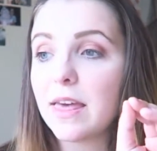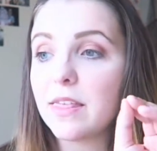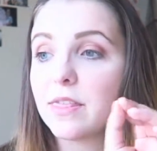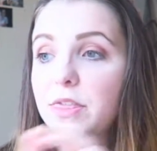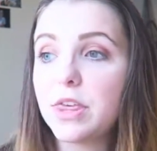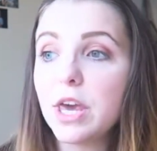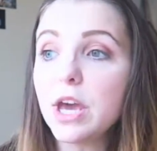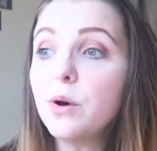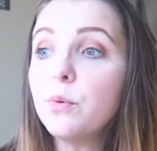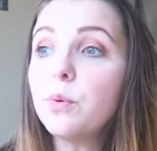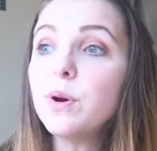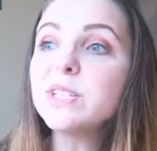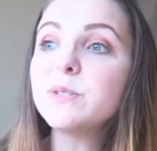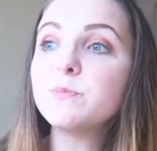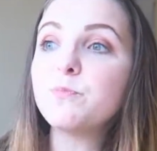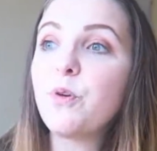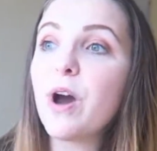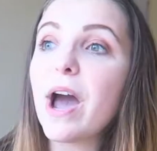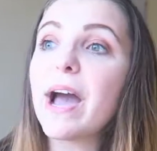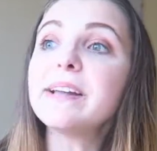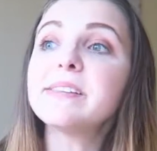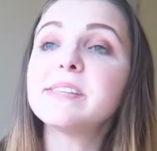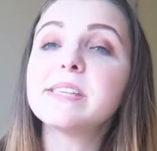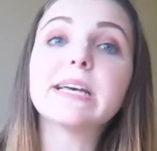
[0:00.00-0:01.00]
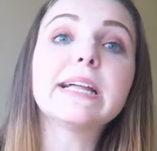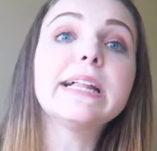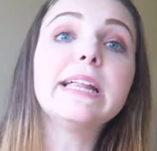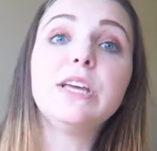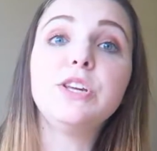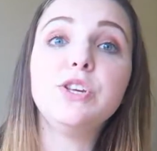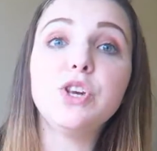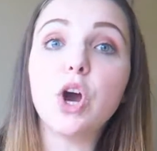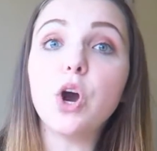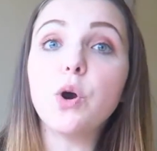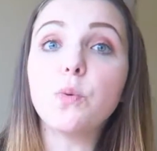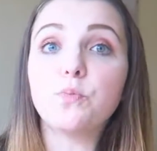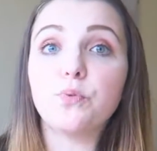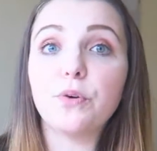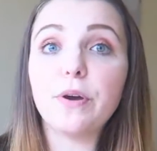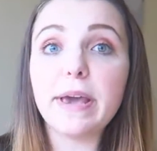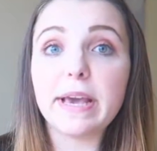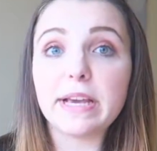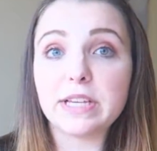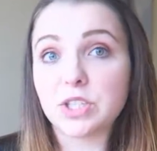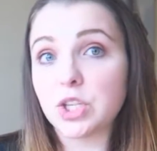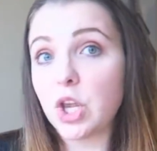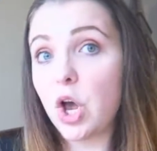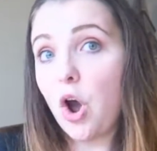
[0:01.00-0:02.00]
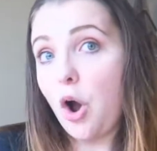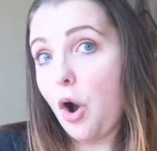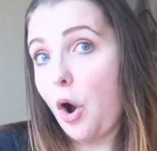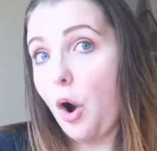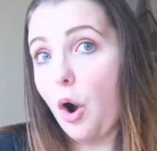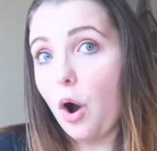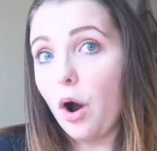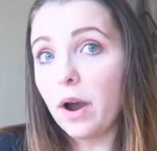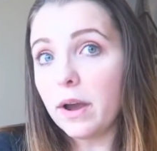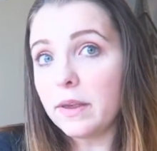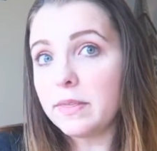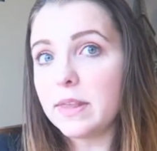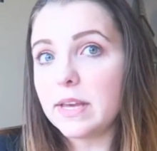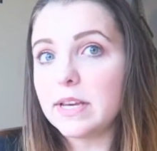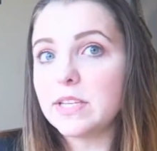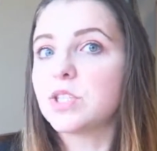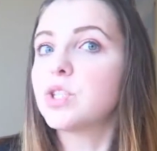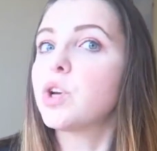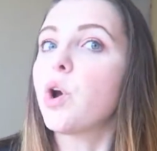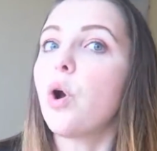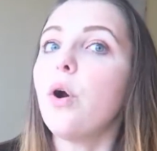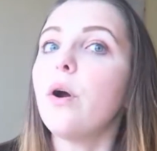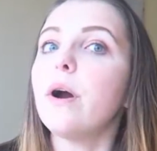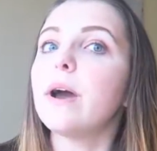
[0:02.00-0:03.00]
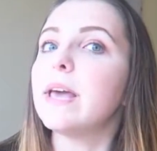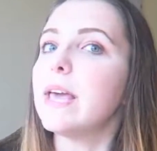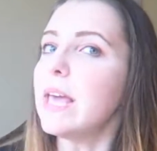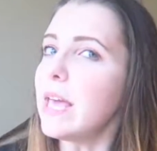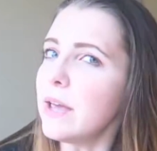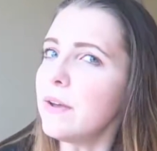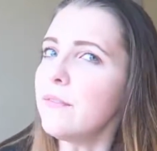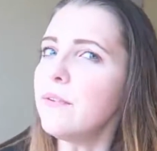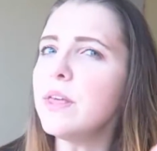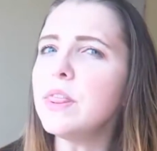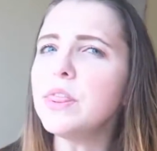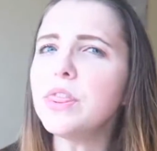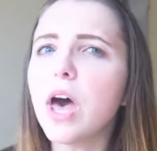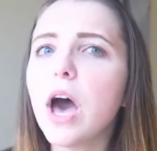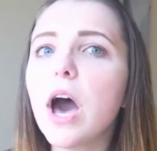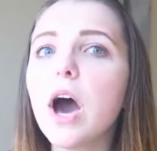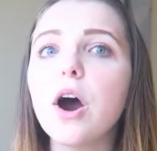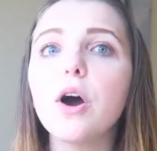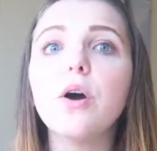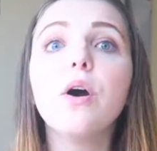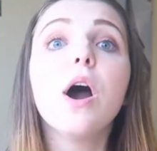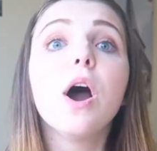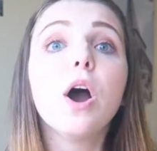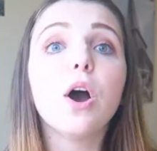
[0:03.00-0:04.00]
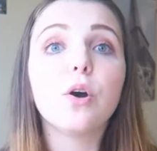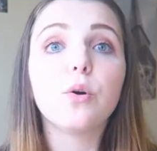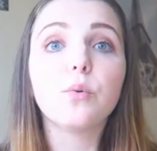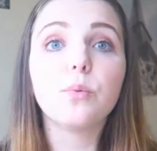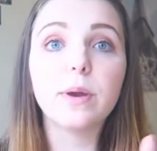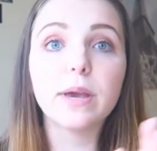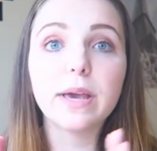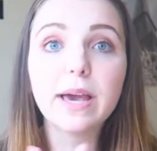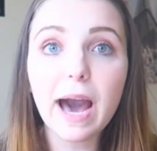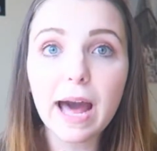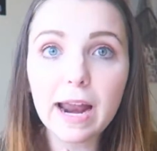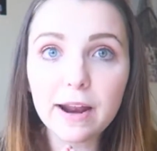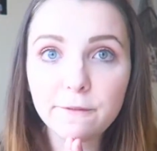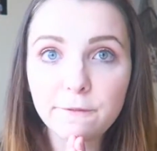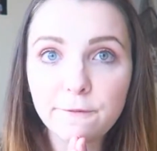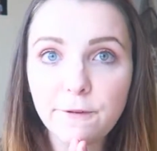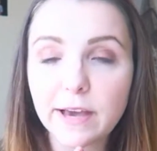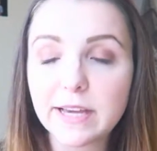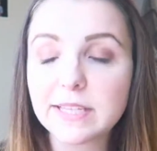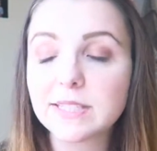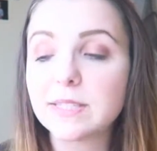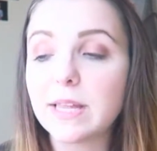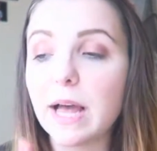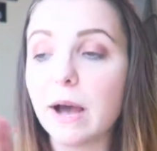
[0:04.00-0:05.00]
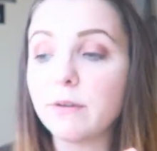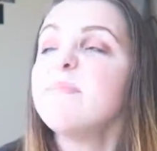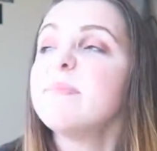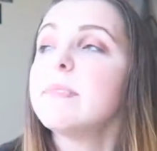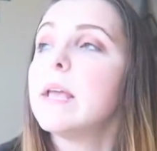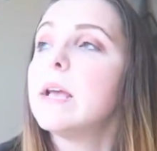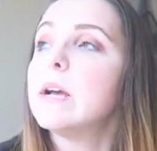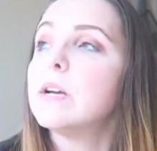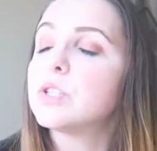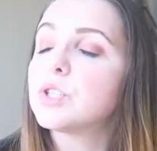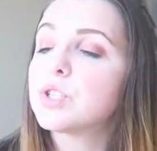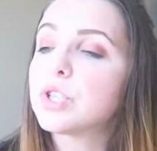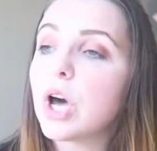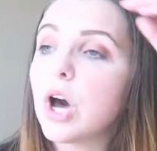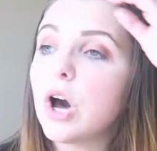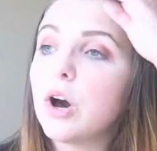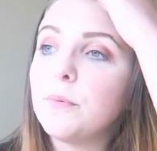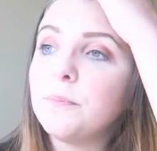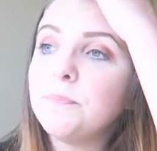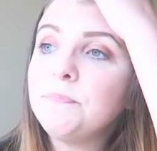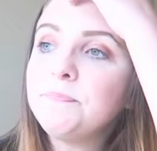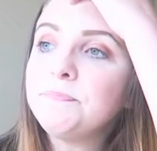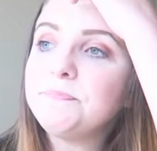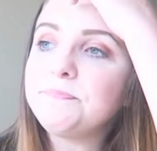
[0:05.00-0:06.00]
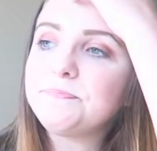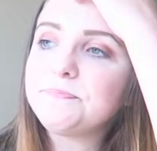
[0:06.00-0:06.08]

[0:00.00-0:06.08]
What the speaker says: There was practically no brakes on this car, even though we got it fixed. So